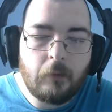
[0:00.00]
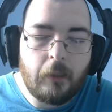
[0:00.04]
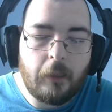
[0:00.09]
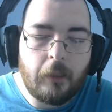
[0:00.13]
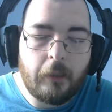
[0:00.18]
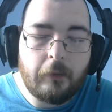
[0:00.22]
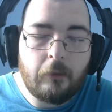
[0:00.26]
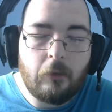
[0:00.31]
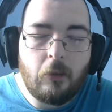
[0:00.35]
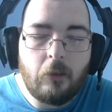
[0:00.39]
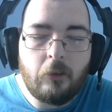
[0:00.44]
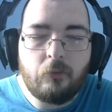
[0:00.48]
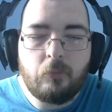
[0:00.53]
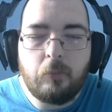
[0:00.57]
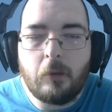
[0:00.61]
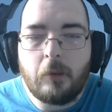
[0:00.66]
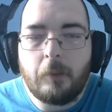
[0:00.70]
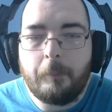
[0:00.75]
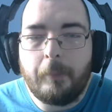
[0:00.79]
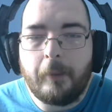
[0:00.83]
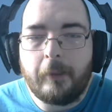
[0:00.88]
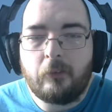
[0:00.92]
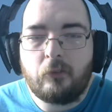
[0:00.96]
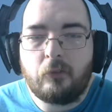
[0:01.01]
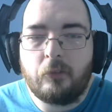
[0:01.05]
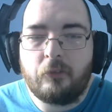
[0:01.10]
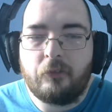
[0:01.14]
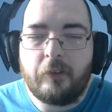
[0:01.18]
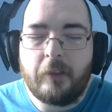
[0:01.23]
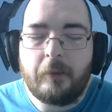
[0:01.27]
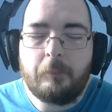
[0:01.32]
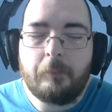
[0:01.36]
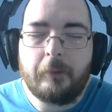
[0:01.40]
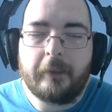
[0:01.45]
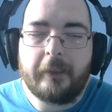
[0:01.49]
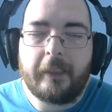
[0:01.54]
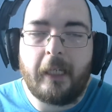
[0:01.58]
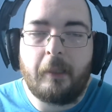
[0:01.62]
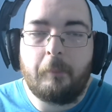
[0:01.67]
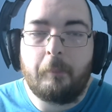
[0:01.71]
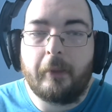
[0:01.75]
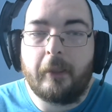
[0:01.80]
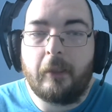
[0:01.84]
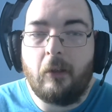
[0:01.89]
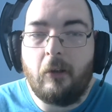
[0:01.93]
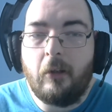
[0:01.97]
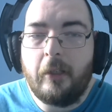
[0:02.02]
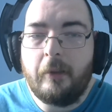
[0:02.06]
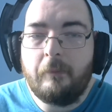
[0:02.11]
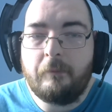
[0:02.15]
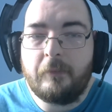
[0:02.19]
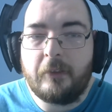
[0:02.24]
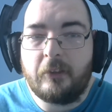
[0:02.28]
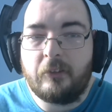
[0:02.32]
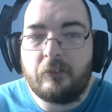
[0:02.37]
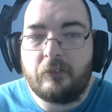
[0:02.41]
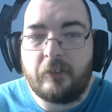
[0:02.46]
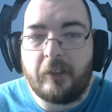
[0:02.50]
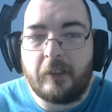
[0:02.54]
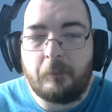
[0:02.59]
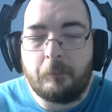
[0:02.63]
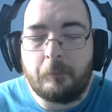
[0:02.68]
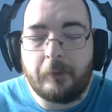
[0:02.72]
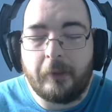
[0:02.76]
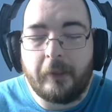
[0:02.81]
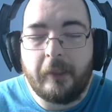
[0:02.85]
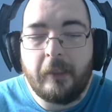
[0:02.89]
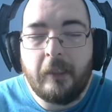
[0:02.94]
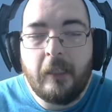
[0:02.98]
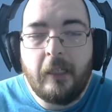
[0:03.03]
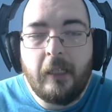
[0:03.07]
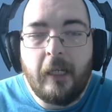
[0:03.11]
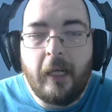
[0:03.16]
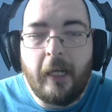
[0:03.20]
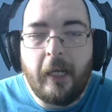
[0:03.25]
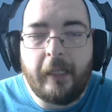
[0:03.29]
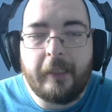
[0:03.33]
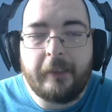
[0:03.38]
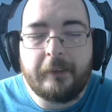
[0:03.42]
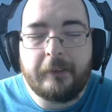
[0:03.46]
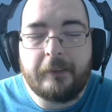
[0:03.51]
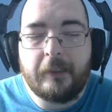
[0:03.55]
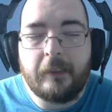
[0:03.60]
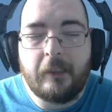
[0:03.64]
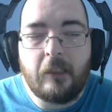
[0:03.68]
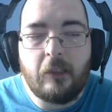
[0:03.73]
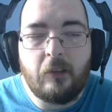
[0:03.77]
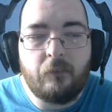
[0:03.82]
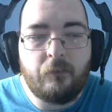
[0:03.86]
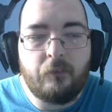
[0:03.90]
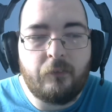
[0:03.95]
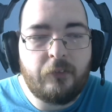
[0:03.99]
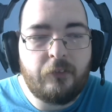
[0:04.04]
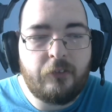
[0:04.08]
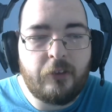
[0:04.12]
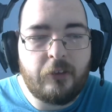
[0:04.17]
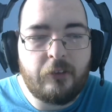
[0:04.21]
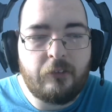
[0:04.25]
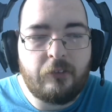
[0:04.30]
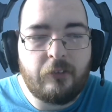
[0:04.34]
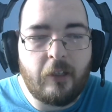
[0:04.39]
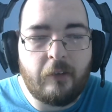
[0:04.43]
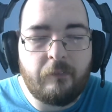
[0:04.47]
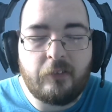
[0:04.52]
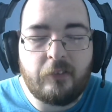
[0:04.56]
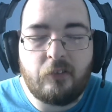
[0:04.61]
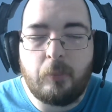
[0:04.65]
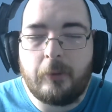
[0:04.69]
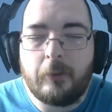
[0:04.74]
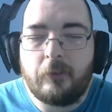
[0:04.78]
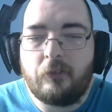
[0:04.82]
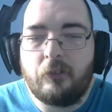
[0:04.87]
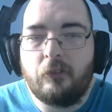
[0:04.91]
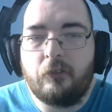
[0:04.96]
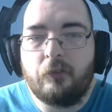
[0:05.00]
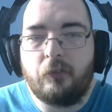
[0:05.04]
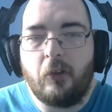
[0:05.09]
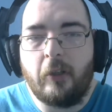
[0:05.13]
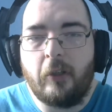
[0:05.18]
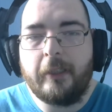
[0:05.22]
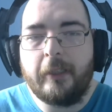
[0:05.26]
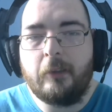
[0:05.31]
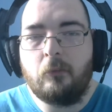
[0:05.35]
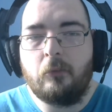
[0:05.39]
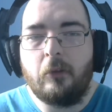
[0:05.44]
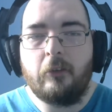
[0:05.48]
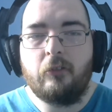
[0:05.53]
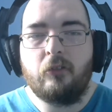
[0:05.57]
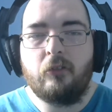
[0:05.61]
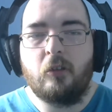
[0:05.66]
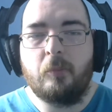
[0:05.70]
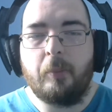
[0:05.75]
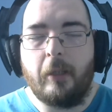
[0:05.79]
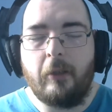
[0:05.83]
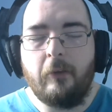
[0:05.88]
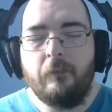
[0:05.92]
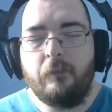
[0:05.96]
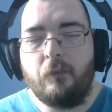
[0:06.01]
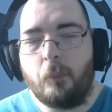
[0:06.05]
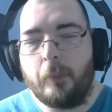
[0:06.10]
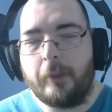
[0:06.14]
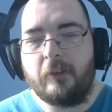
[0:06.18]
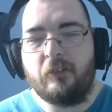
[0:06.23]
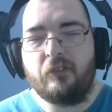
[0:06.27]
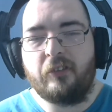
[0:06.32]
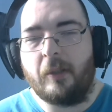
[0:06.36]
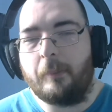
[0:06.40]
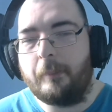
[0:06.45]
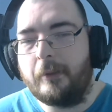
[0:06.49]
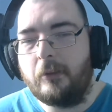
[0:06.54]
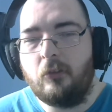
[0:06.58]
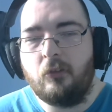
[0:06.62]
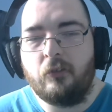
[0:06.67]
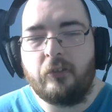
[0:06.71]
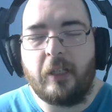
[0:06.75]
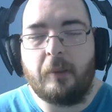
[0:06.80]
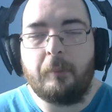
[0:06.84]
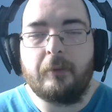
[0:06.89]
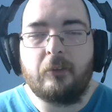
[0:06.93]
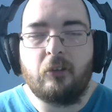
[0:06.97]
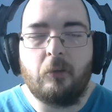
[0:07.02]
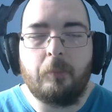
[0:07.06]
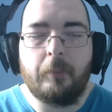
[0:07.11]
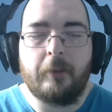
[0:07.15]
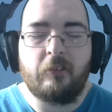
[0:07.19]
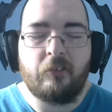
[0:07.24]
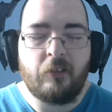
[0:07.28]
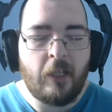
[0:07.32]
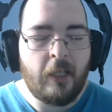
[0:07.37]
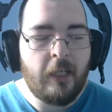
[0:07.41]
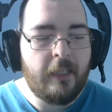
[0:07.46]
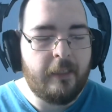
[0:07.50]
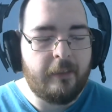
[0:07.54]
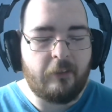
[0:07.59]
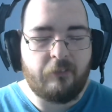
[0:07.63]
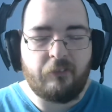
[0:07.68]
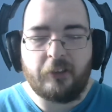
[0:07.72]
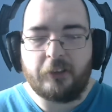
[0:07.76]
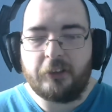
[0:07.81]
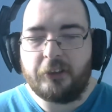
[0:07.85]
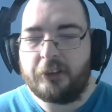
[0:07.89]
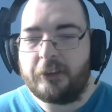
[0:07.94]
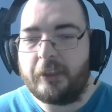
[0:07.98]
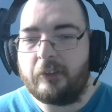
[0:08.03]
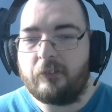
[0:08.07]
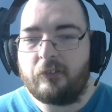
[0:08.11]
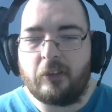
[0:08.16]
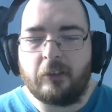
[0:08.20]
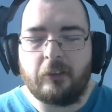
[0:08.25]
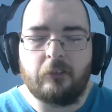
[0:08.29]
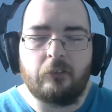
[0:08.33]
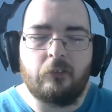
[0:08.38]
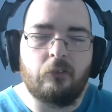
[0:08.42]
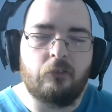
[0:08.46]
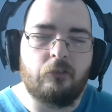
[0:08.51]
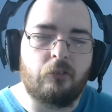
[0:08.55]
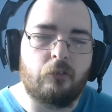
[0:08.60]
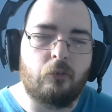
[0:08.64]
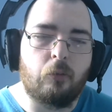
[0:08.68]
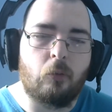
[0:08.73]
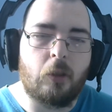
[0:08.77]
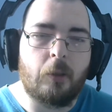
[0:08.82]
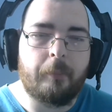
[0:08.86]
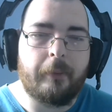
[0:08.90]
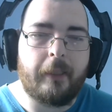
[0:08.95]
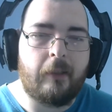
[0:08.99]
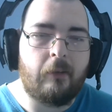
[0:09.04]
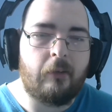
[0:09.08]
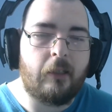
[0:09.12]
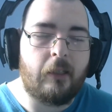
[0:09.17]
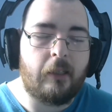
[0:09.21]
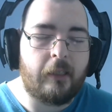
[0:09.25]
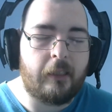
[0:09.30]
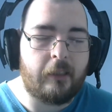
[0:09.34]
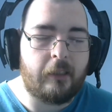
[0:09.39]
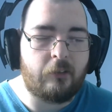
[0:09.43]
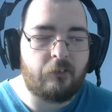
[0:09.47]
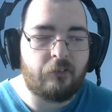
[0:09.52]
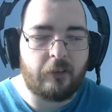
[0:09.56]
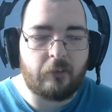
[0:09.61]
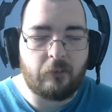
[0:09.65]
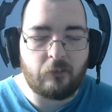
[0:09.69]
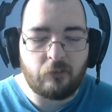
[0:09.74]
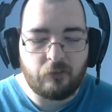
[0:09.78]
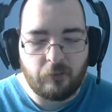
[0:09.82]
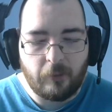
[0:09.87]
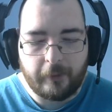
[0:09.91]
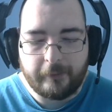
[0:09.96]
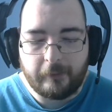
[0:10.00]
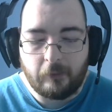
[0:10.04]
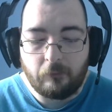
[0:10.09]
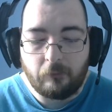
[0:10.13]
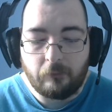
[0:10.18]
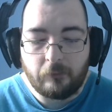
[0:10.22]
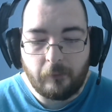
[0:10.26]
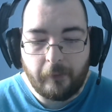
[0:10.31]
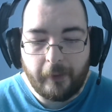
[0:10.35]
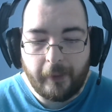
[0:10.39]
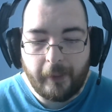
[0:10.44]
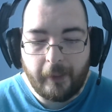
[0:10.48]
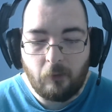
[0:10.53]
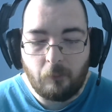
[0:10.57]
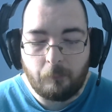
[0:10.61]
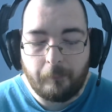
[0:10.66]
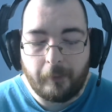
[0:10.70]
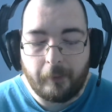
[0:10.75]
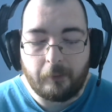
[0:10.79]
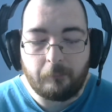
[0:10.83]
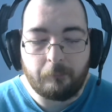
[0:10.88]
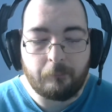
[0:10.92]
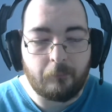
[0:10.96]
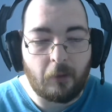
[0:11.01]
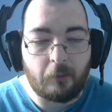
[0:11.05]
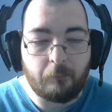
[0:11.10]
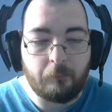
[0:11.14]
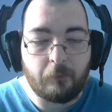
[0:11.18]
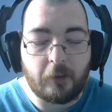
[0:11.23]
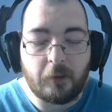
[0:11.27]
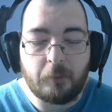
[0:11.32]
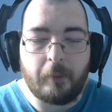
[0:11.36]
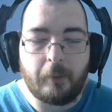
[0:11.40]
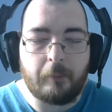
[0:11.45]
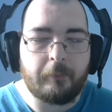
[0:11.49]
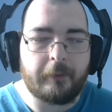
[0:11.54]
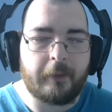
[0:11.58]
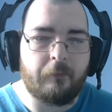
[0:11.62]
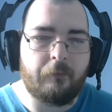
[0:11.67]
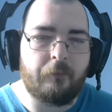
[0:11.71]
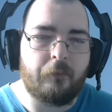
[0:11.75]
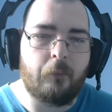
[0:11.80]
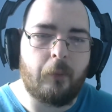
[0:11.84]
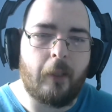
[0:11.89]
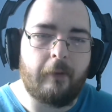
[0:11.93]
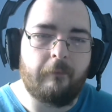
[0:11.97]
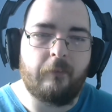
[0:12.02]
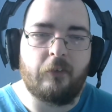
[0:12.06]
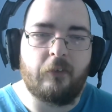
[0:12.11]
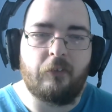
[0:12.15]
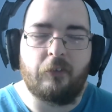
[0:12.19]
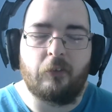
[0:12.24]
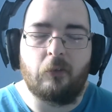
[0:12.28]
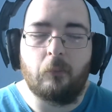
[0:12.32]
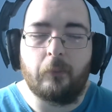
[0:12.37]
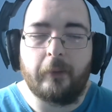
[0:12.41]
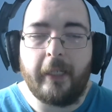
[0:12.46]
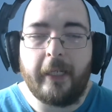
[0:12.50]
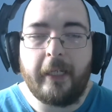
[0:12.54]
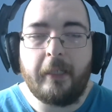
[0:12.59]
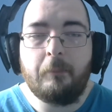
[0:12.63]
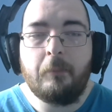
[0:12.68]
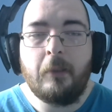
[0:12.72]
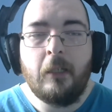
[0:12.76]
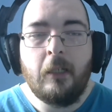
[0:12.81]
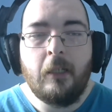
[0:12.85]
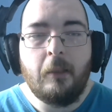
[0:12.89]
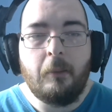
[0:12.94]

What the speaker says: Hey guys, welcome back to INSANEBRIT Gaming. I'm the INSANEBRIT, and this is this week's News Friday, where I talk about all the week's gaming news, gaming topics. There's a shit ton of news to talk about, etc. So I don't know how I'm not going to be able to get through every single game.